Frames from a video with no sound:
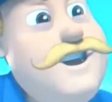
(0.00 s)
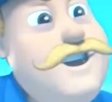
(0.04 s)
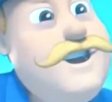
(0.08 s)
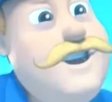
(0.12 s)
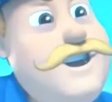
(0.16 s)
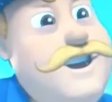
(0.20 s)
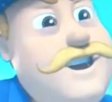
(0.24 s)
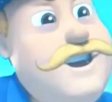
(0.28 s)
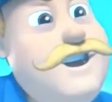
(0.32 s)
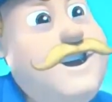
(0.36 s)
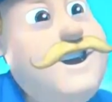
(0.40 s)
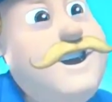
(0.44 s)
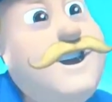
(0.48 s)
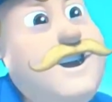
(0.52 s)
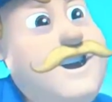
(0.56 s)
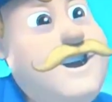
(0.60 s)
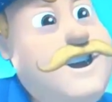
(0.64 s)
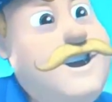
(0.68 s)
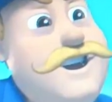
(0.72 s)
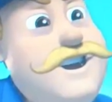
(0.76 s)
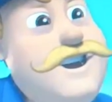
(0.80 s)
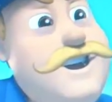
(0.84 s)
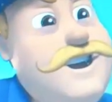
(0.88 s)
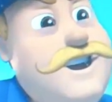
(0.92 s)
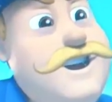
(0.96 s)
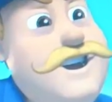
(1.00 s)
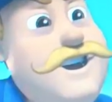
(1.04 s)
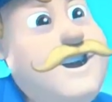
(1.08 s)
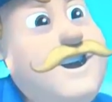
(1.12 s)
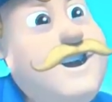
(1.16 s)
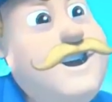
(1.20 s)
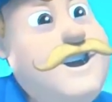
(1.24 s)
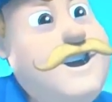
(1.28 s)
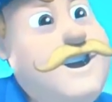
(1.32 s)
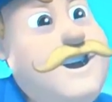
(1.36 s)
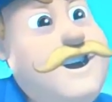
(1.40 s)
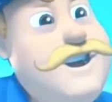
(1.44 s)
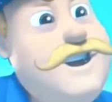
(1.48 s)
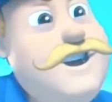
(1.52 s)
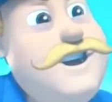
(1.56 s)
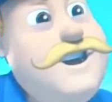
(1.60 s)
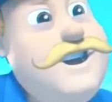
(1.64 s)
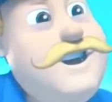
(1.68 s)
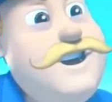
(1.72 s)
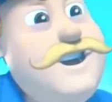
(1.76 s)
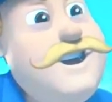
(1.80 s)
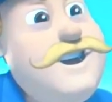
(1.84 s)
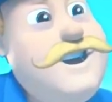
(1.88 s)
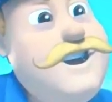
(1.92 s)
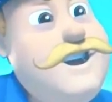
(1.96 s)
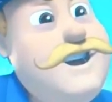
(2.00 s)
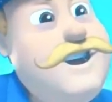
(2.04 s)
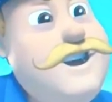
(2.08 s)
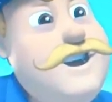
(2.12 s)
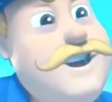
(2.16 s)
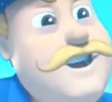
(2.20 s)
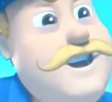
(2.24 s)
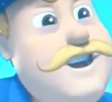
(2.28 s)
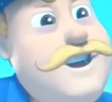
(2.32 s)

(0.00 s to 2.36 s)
Oh, shut up, you stupid girl,